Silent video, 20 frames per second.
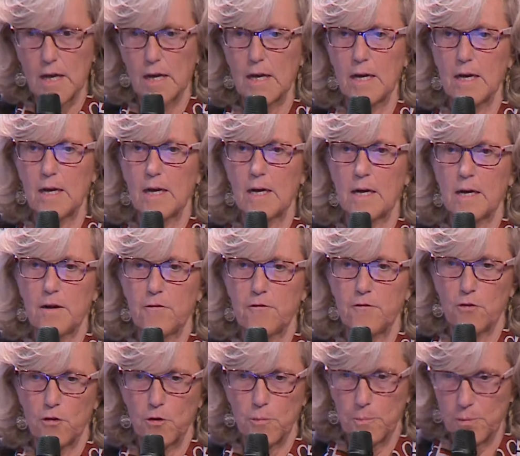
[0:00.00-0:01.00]

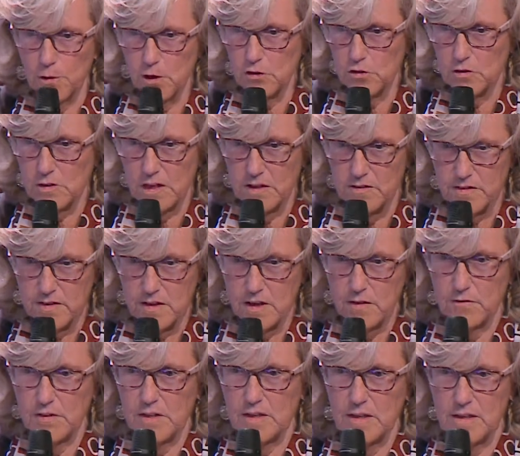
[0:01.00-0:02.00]
for product and
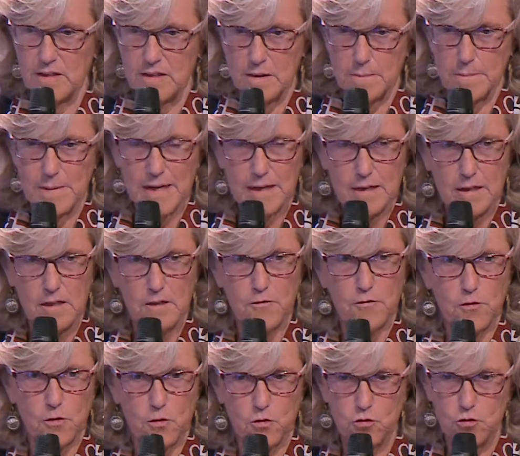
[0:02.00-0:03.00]
service in the market
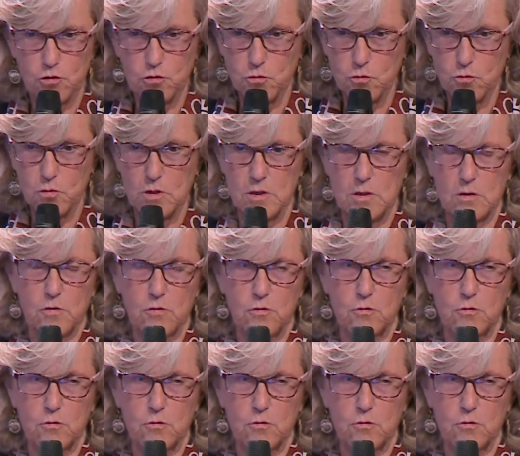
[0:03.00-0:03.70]
from June